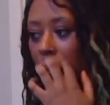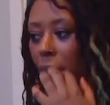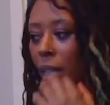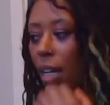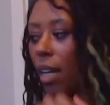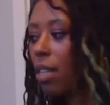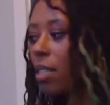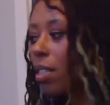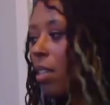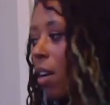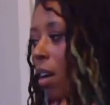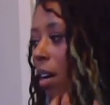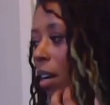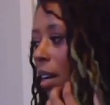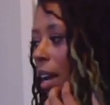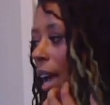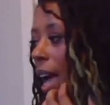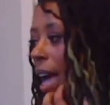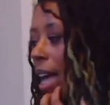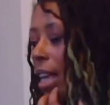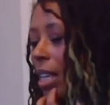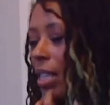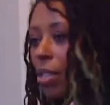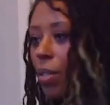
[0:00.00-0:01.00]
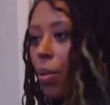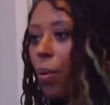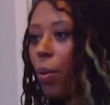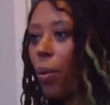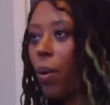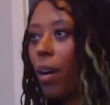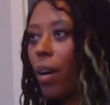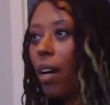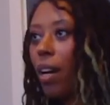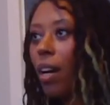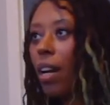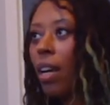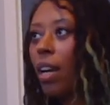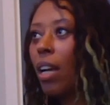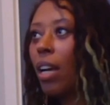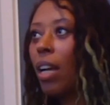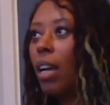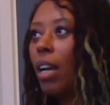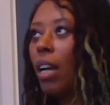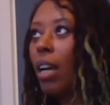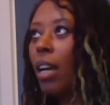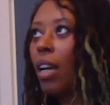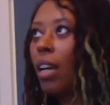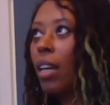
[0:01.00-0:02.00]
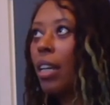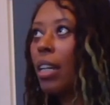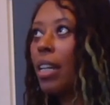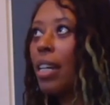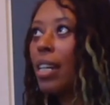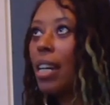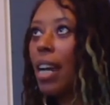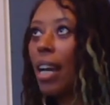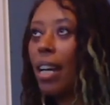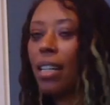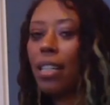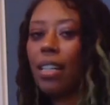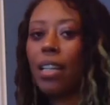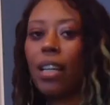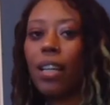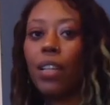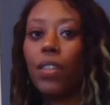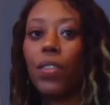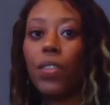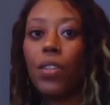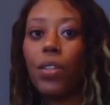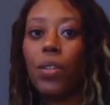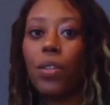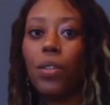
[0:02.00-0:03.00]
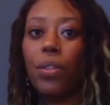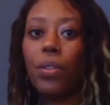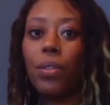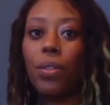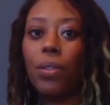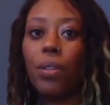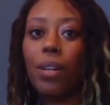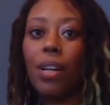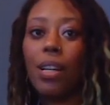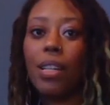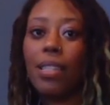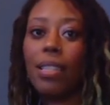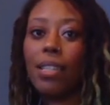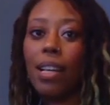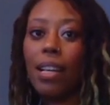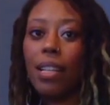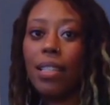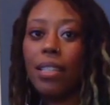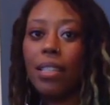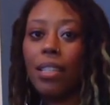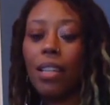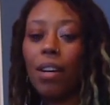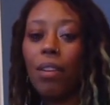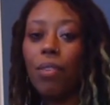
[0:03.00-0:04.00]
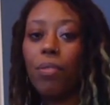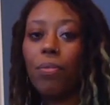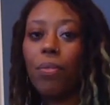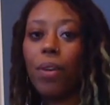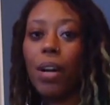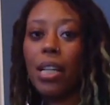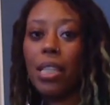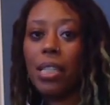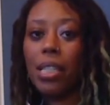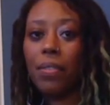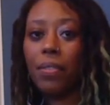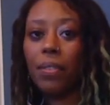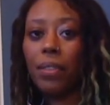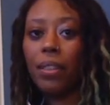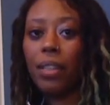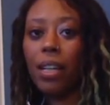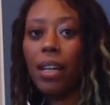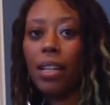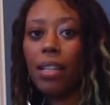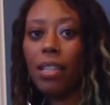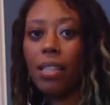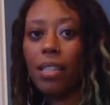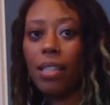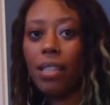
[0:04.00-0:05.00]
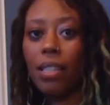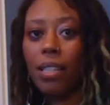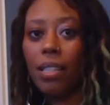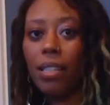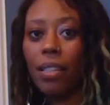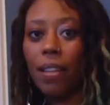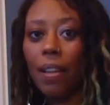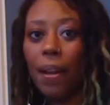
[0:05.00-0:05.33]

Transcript: as long as you're connecting to a sense of restfulness,